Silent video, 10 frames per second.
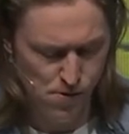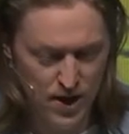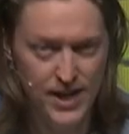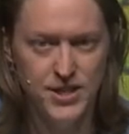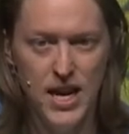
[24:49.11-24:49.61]

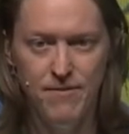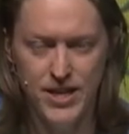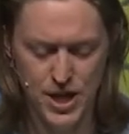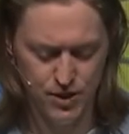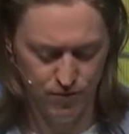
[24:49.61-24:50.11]
It's an
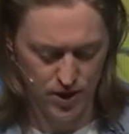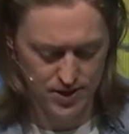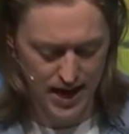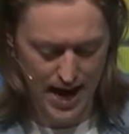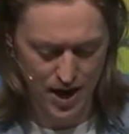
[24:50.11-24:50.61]
invitation for us
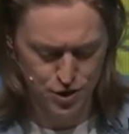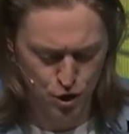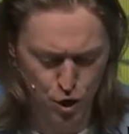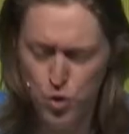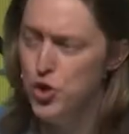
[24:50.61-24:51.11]
to ask,
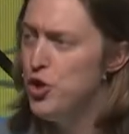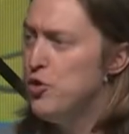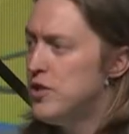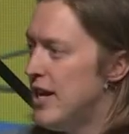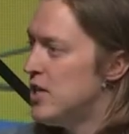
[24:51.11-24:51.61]
Who do you
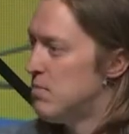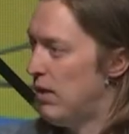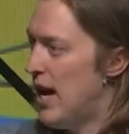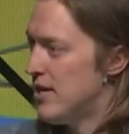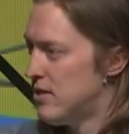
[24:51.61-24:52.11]
say is
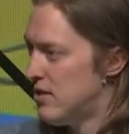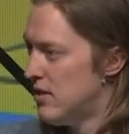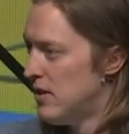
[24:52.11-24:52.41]
blessed?